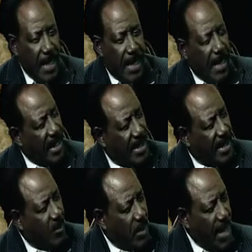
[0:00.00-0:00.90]
And I
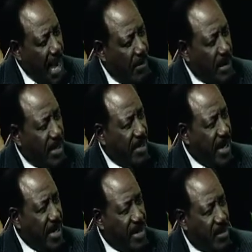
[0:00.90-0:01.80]
think what happened, it
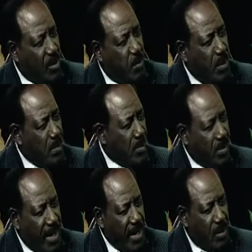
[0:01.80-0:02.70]
changes so people are
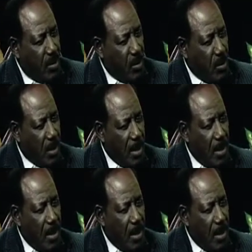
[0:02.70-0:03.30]
trying to